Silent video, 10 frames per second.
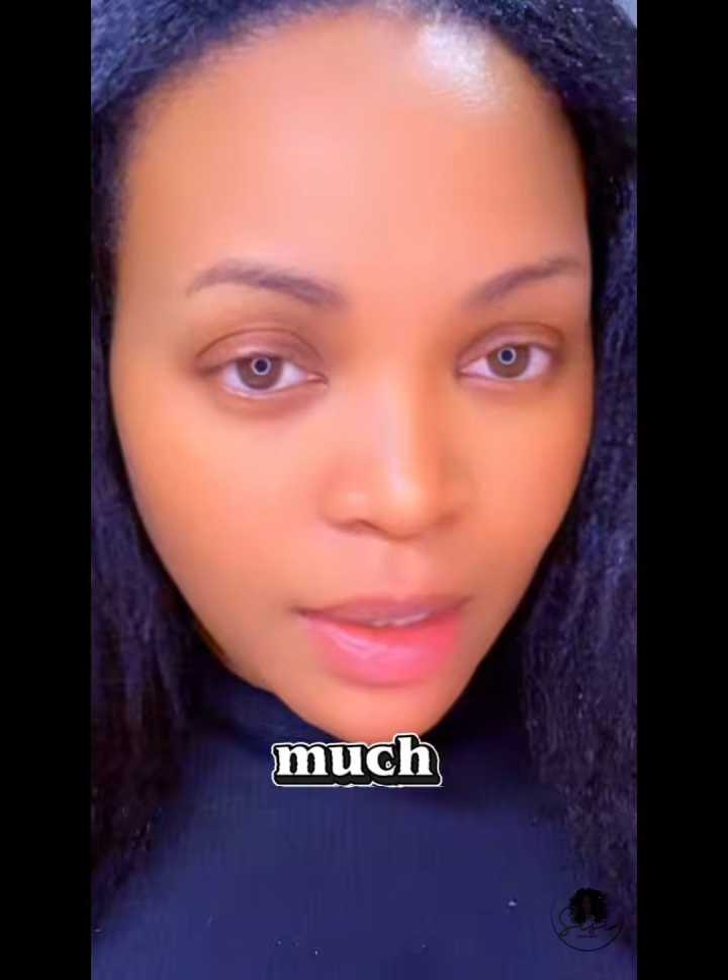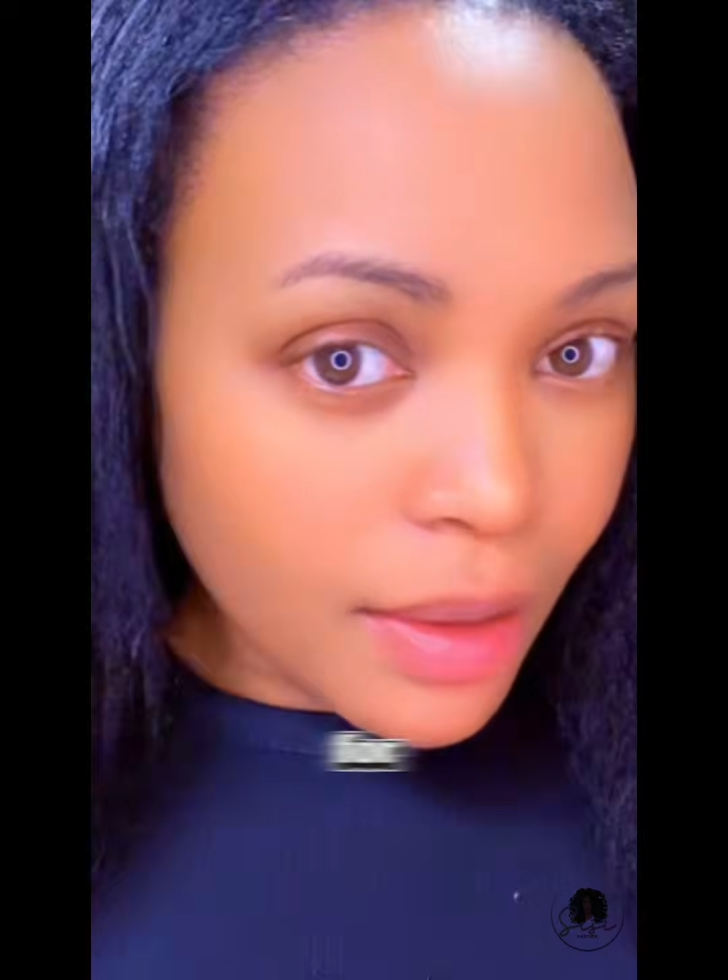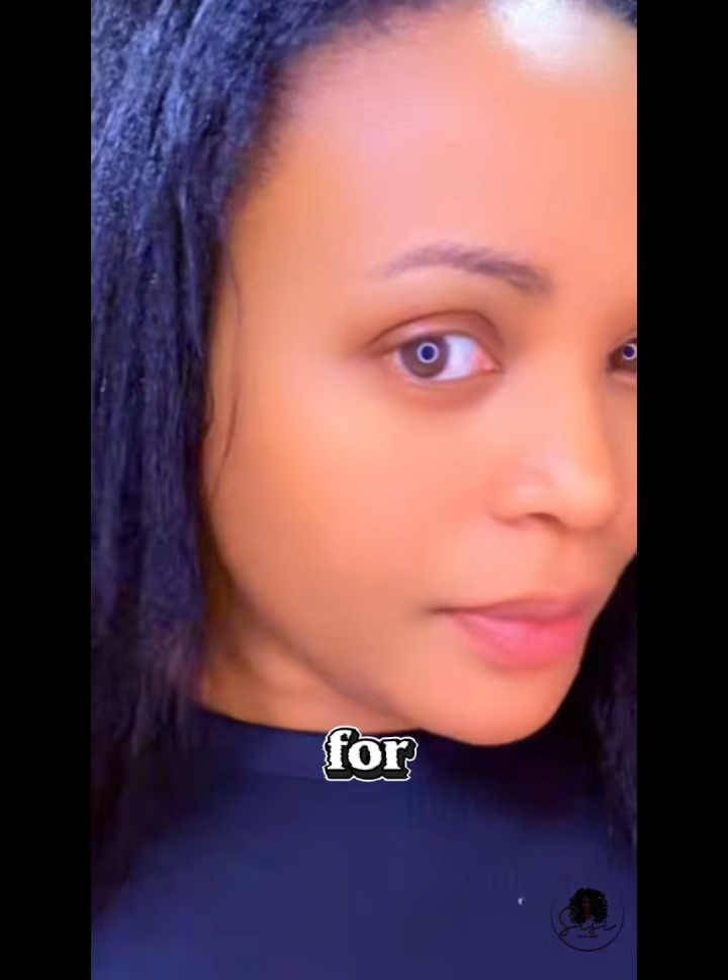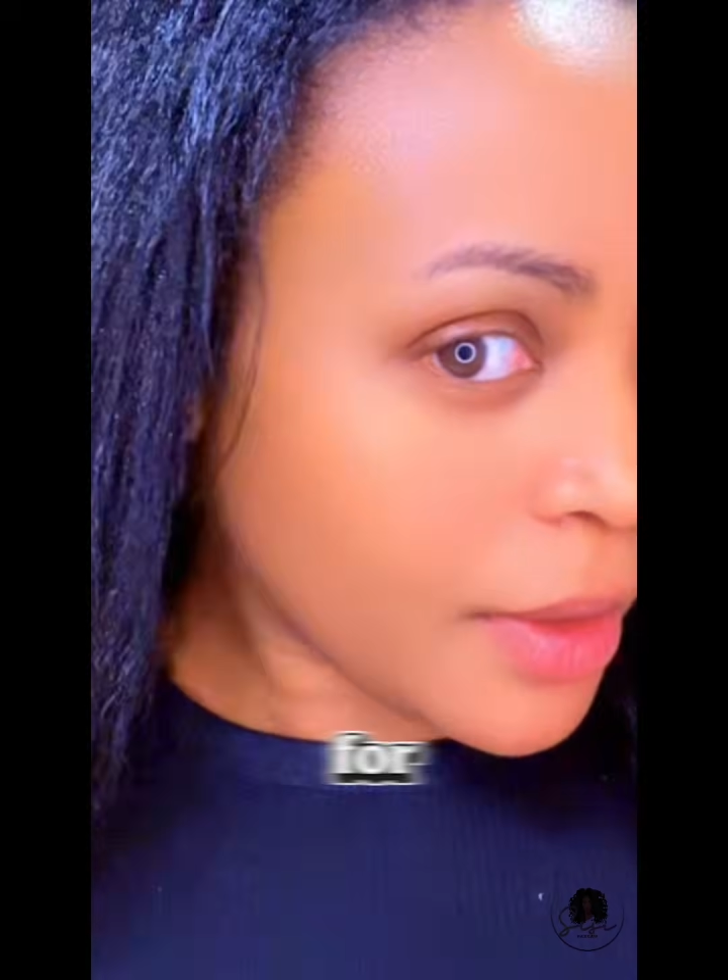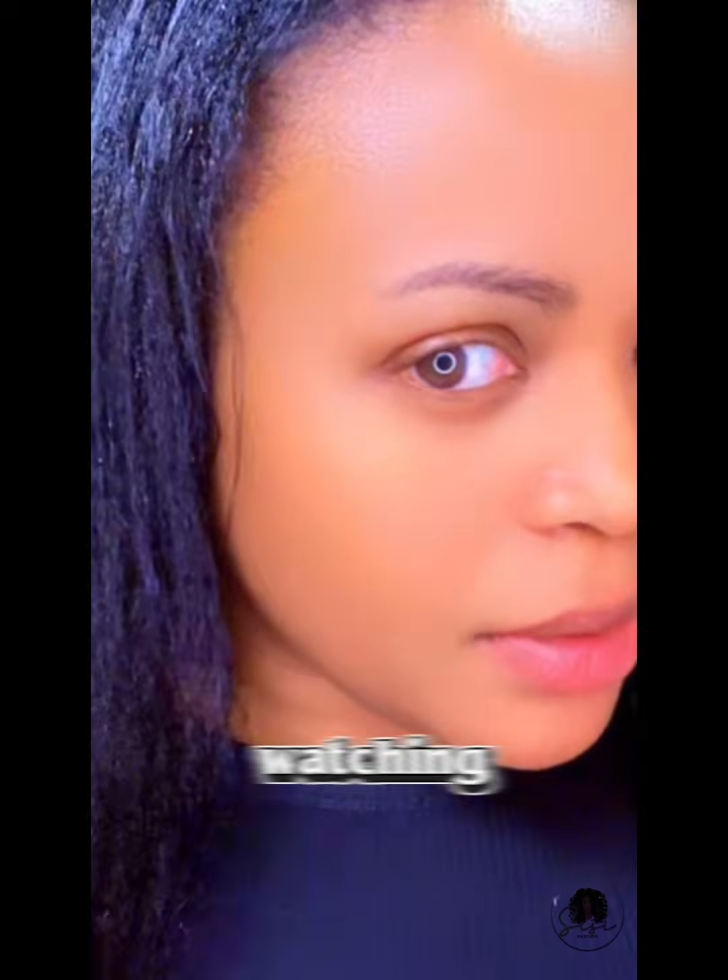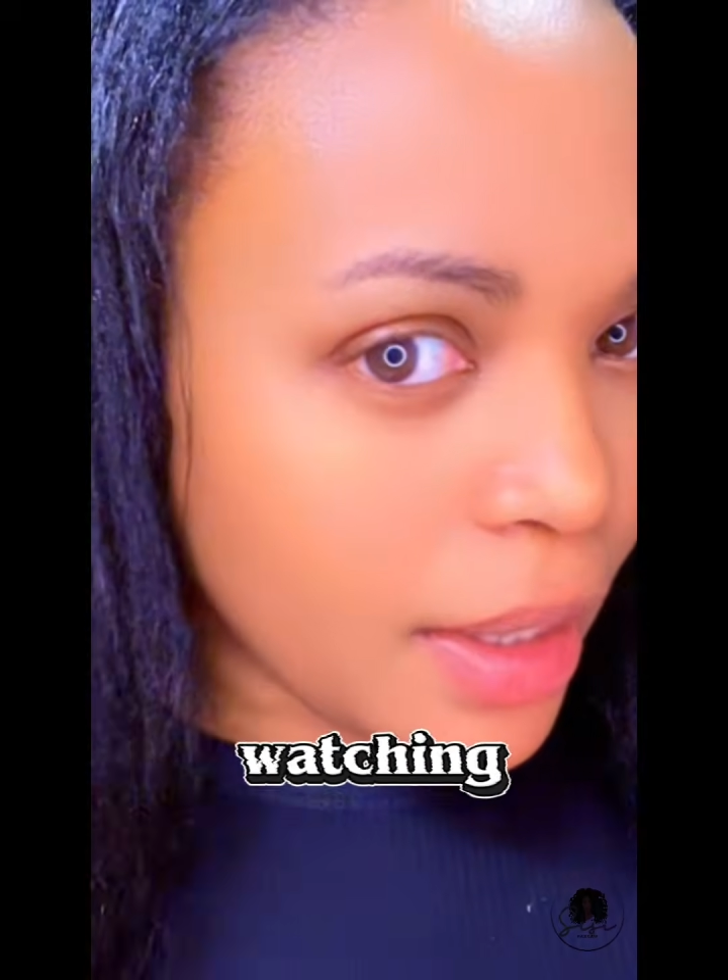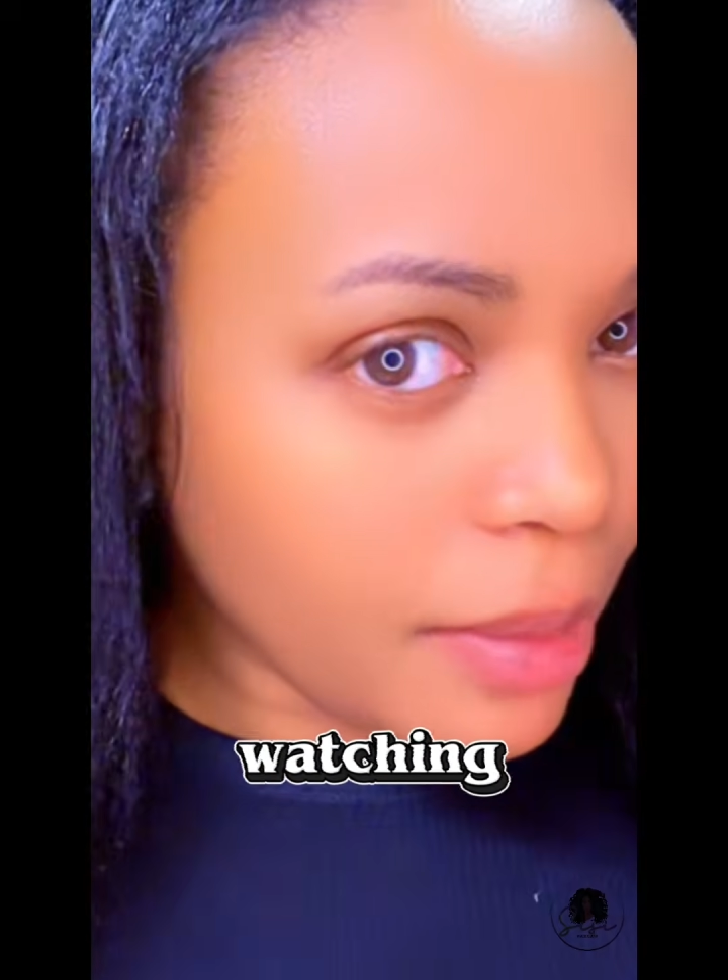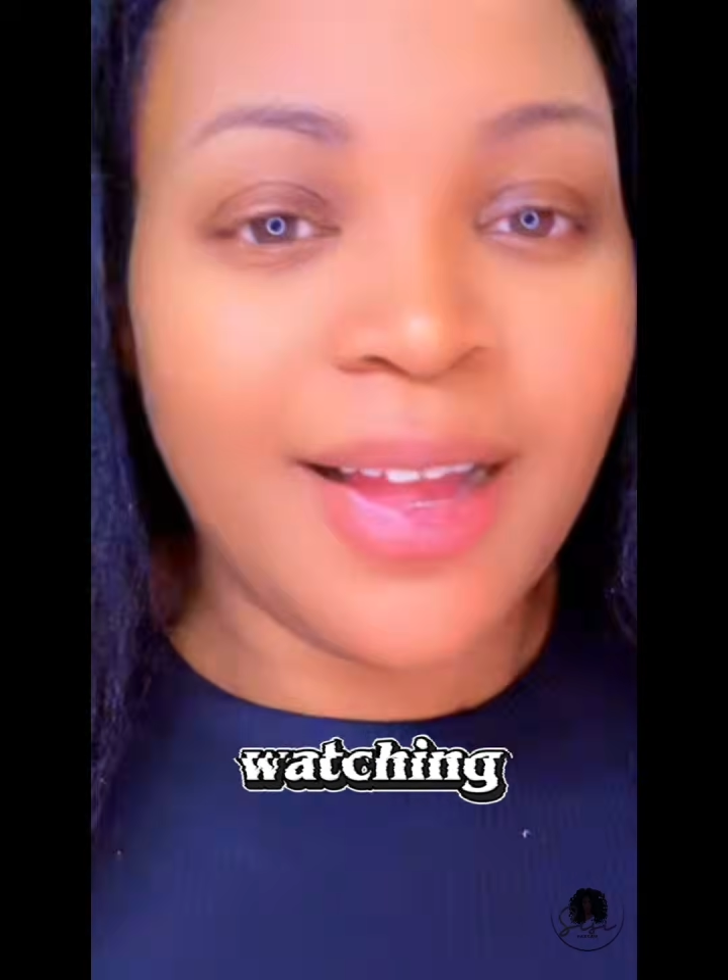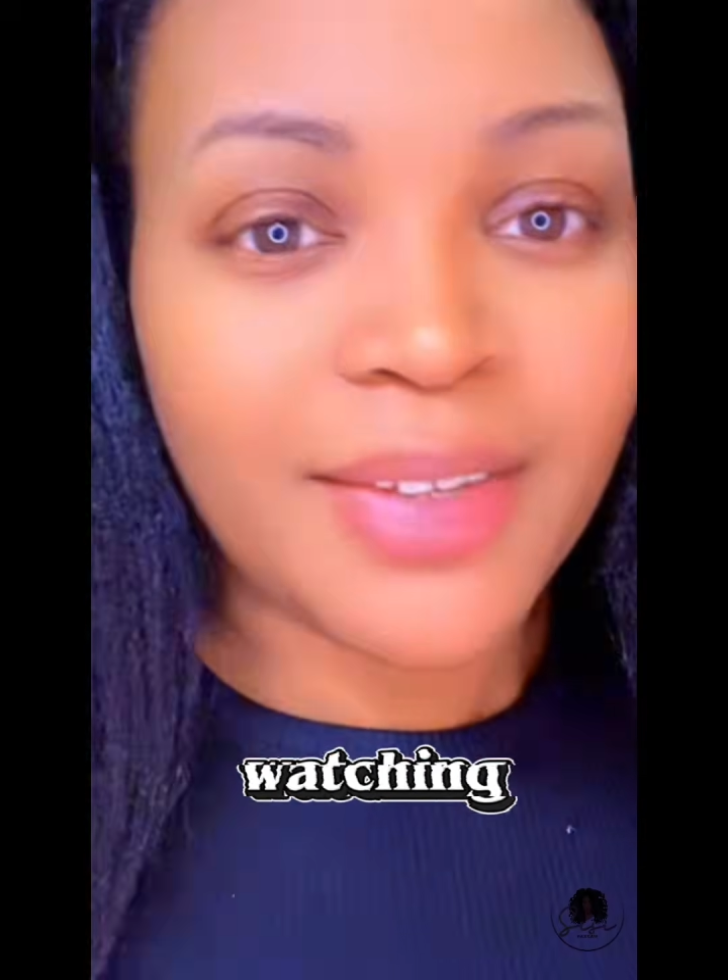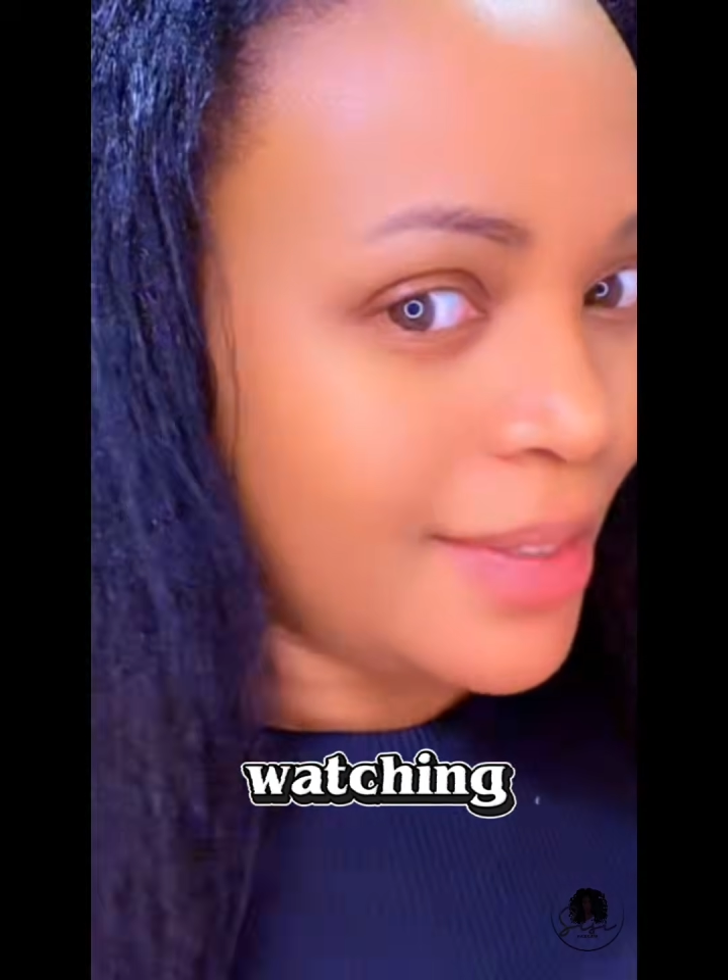for
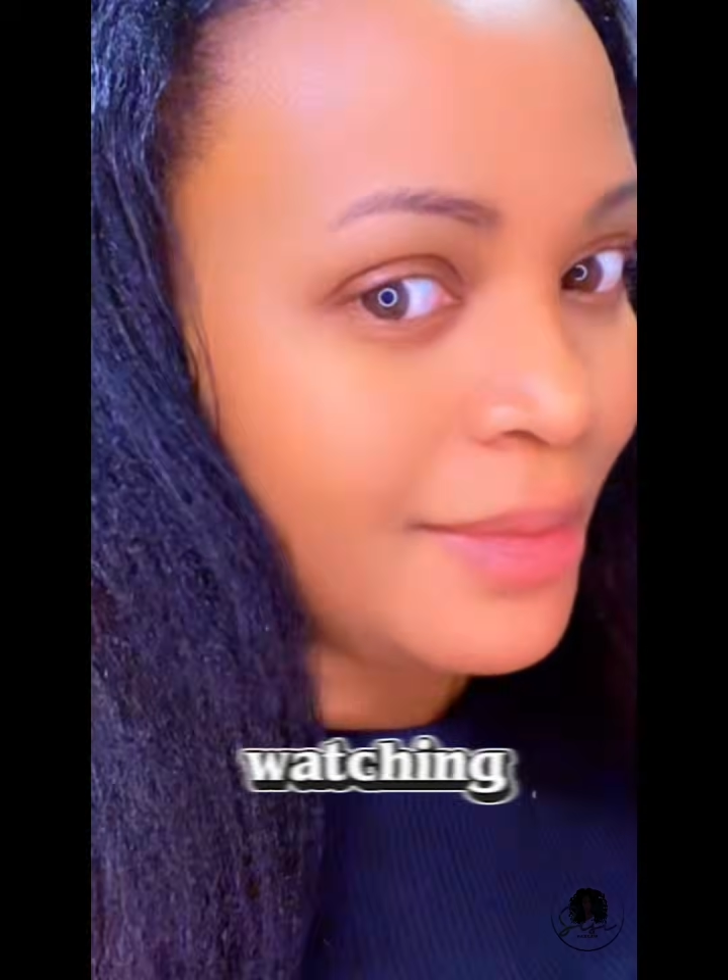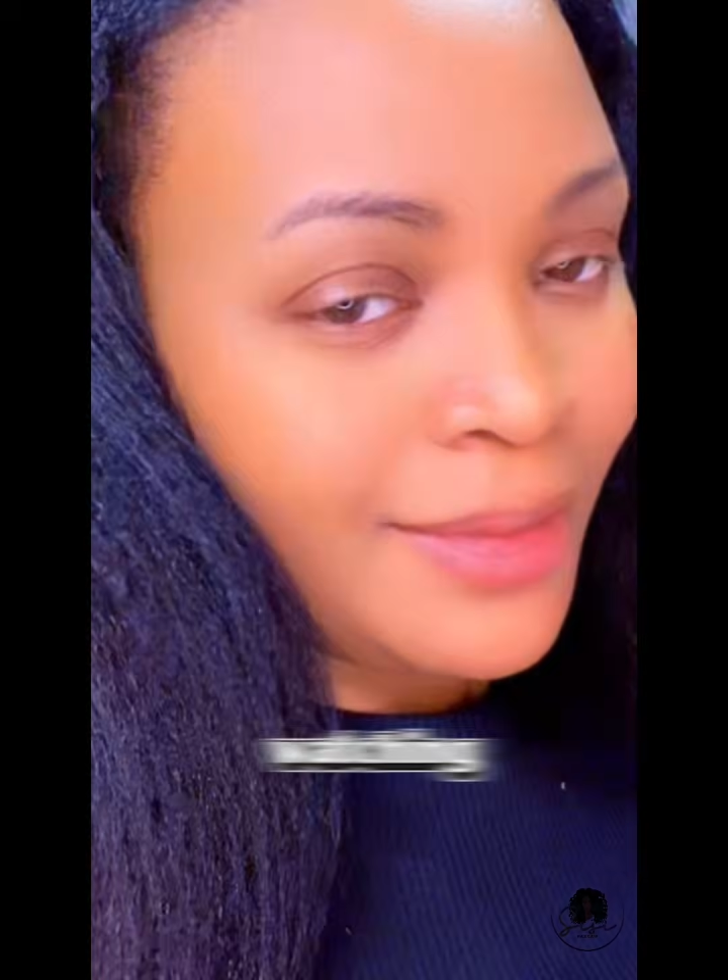watching.